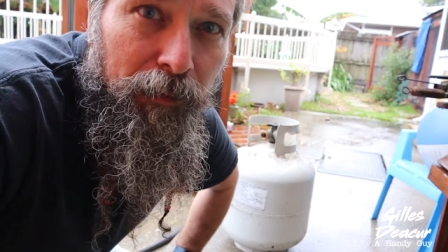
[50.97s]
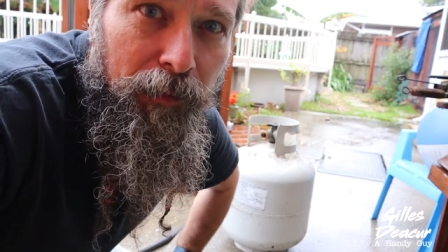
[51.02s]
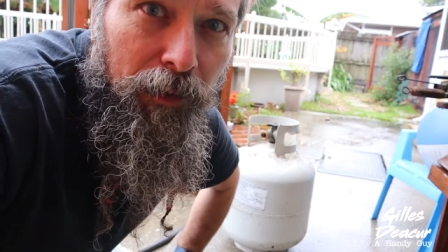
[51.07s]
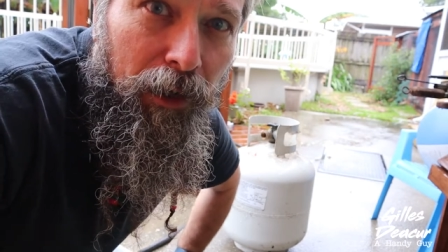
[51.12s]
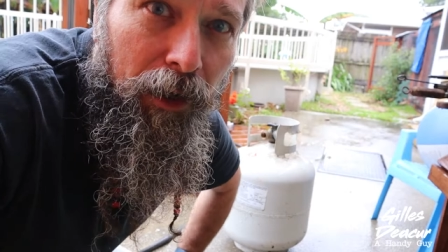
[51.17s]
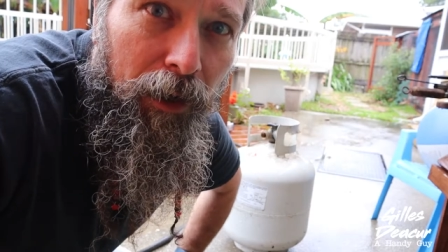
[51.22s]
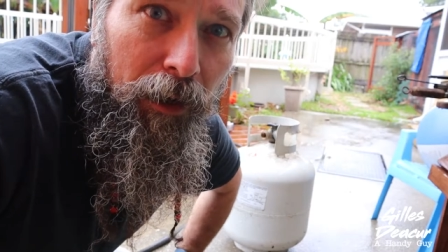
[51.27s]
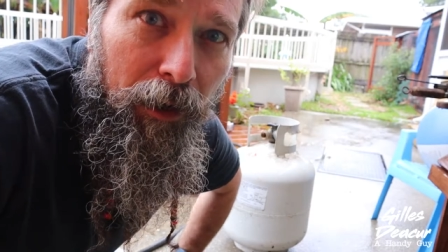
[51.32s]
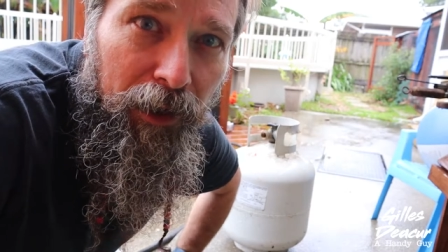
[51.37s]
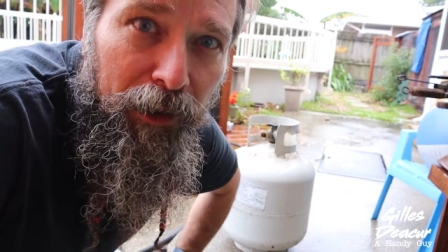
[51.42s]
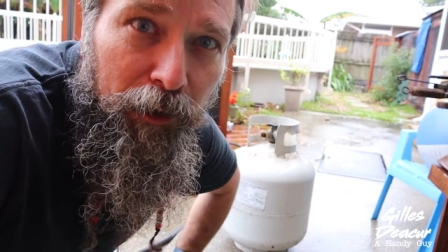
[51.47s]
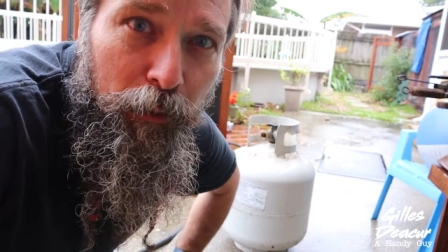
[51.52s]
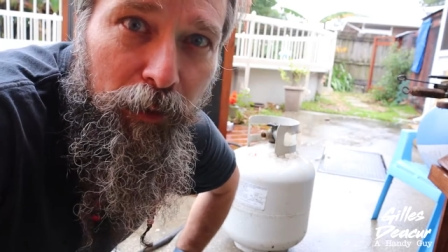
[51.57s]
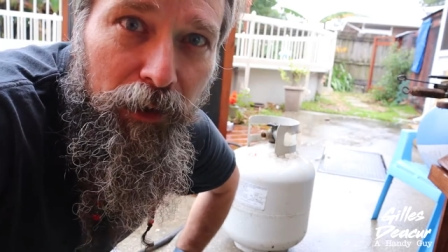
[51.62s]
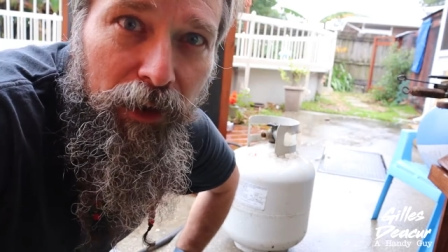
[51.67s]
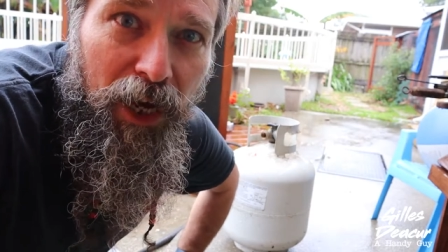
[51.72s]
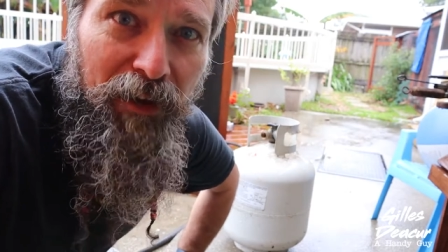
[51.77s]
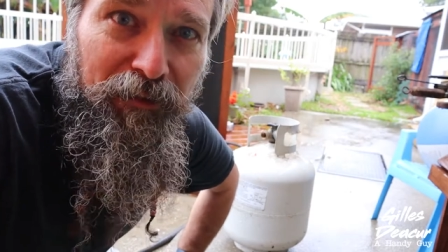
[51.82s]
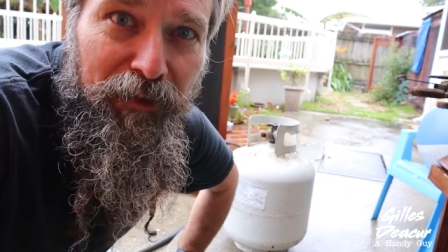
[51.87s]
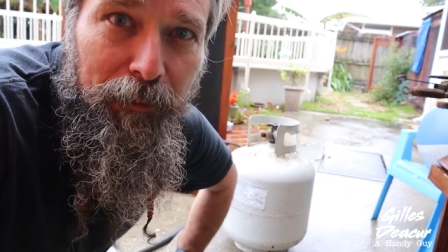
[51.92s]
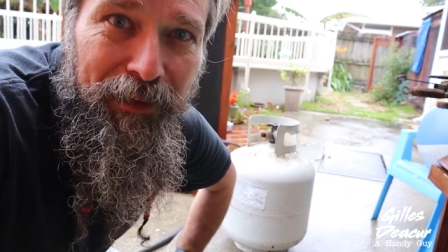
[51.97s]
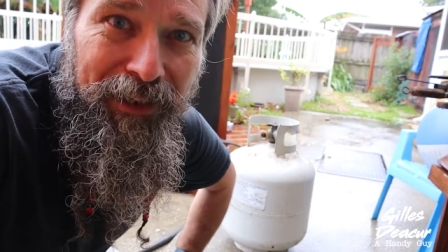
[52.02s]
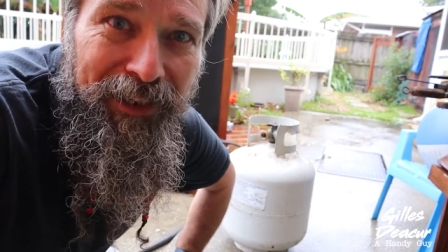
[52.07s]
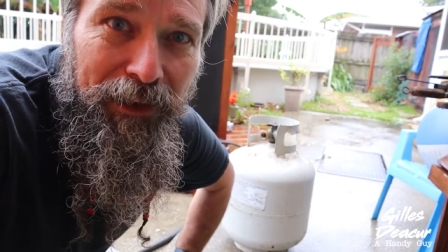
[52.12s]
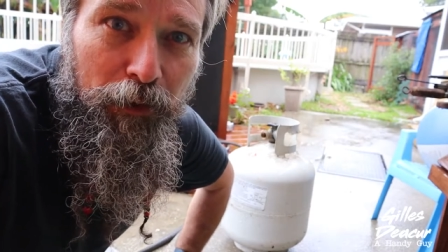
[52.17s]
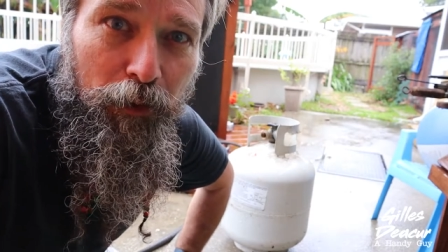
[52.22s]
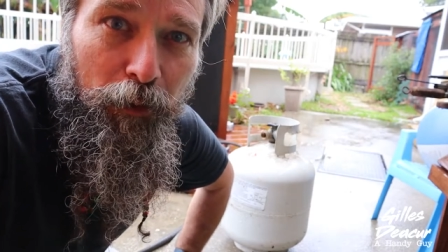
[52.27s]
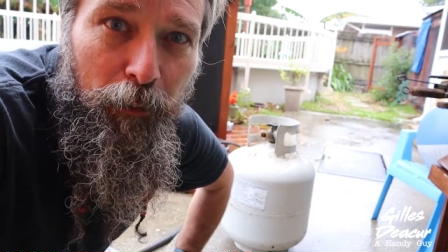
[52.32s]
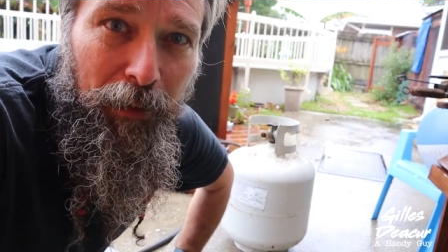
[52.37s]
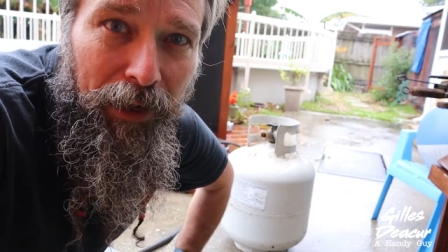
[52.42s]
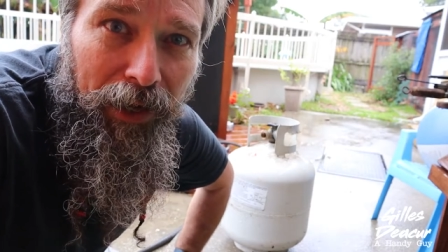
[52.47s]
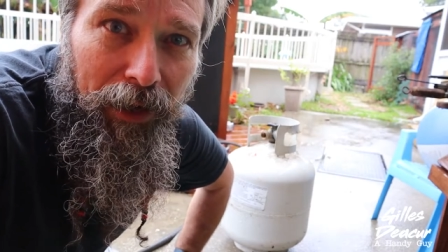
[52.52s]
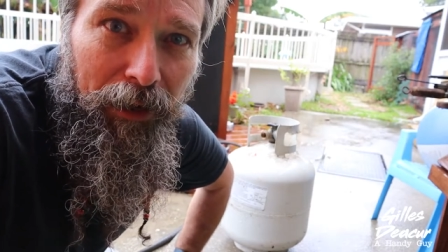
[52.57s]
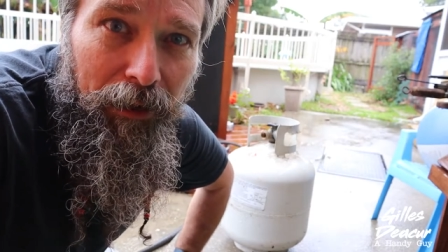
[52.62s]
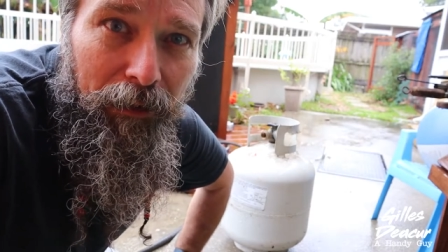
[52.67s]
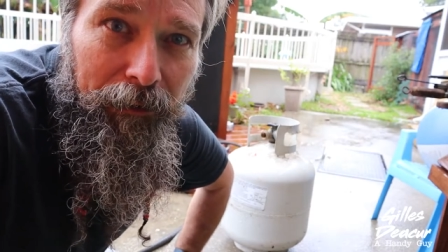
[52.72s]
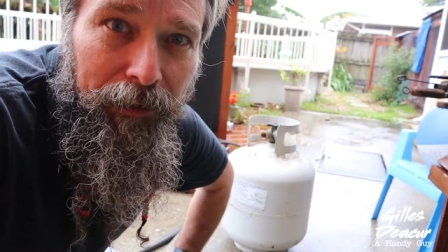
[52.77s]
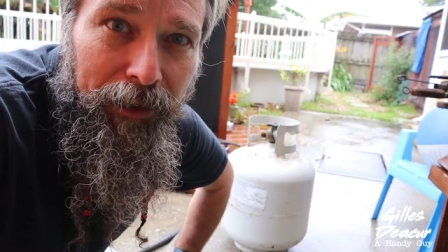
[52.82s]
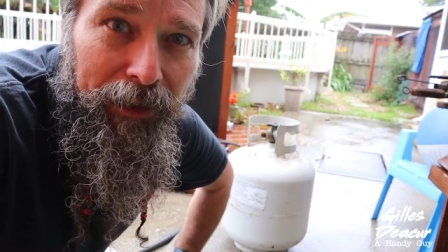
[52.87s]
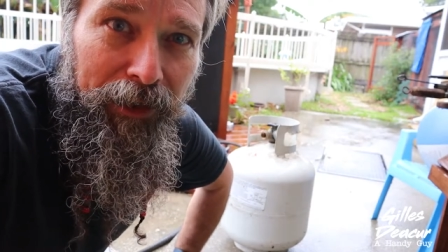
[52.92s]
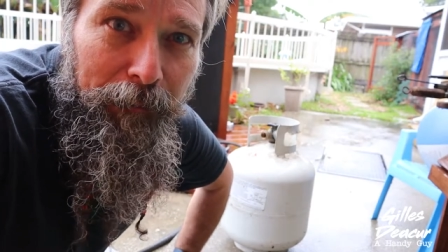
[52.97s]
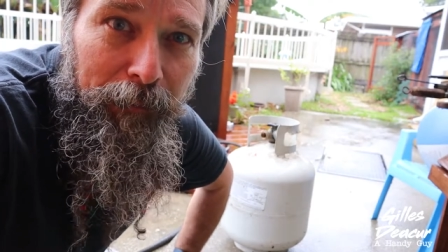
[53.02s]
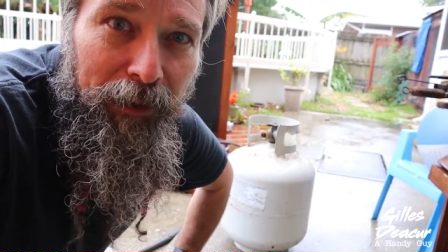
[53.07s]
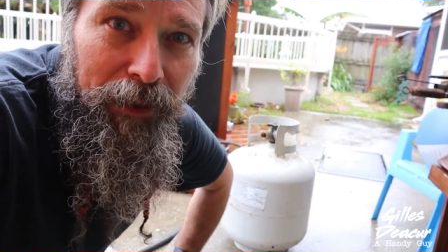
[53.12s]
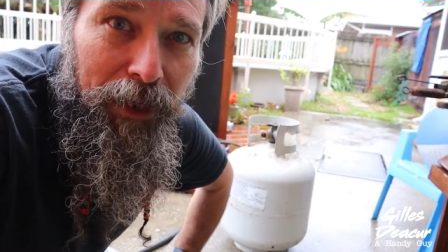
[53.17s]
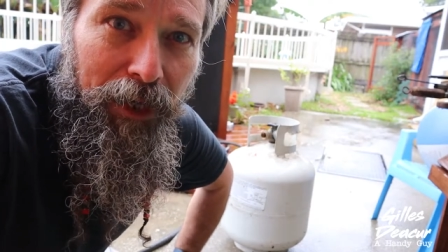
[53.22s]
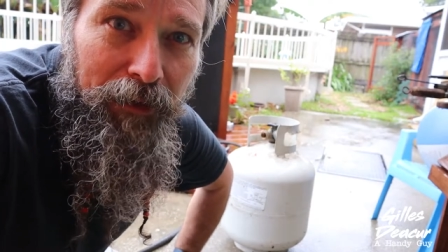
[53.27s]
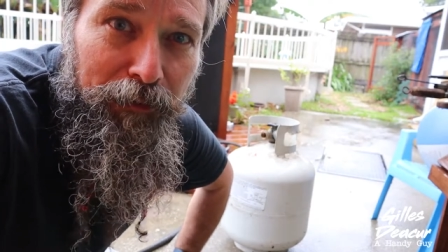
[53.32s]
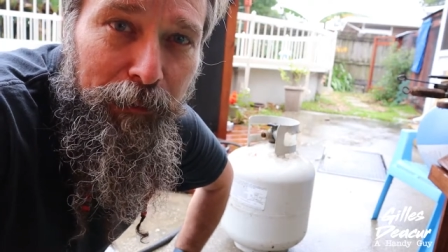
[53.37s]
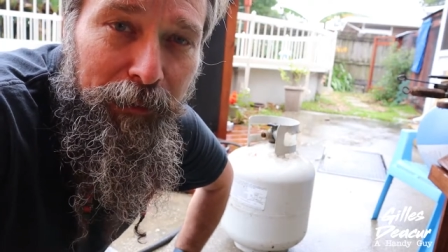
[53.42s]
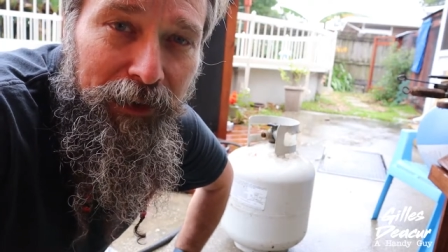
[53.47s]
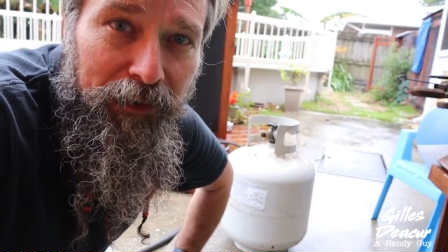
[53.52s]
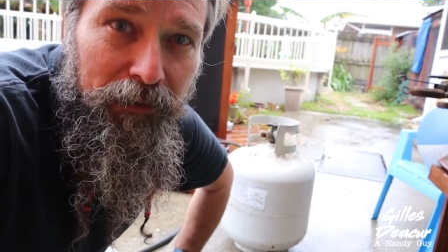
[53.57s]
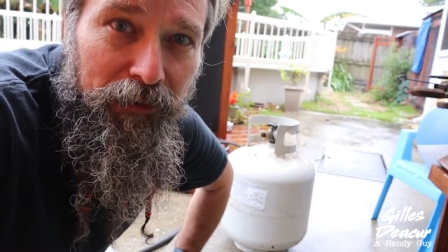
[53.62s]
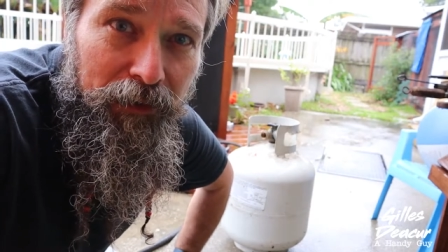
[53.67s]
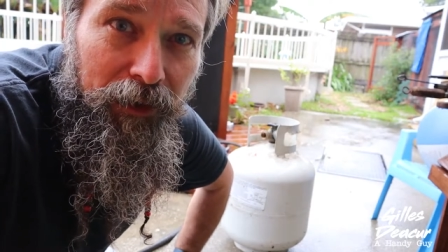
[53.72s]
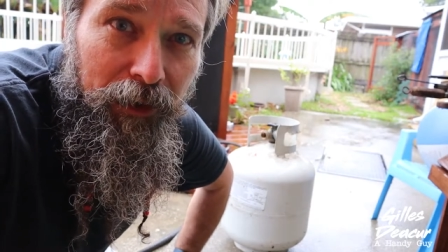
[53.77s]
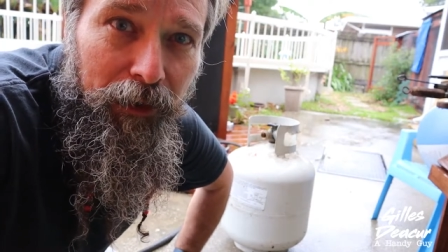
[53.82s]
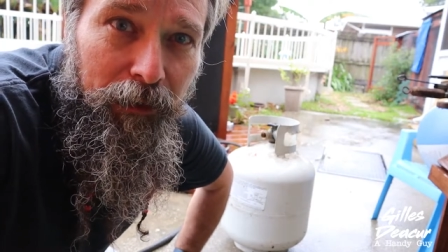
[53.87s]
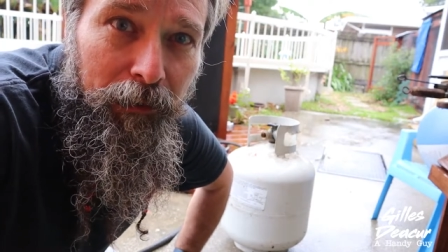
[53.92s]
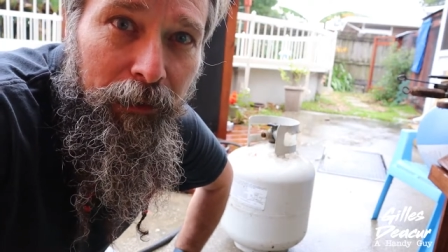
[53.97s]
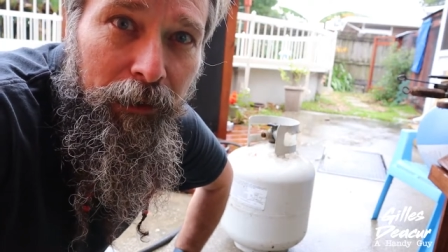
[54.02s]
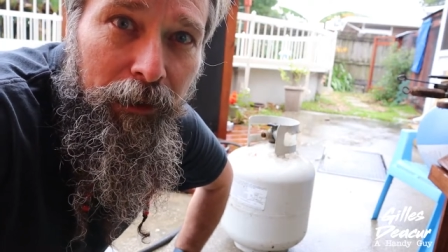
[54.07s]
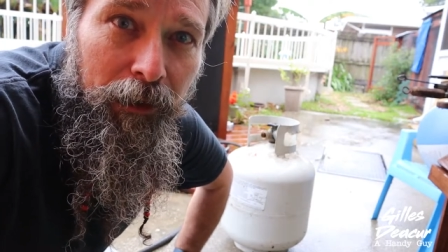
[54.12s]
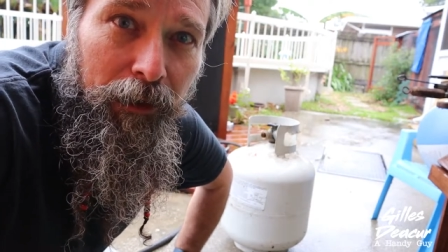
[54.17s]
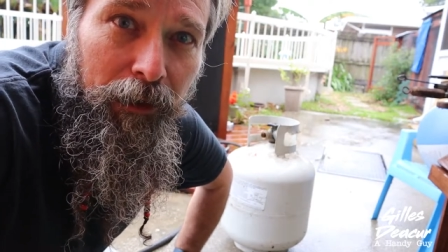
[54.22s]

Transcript: Uh, I go to Coffee Bean Corral. I get my coffee beans there.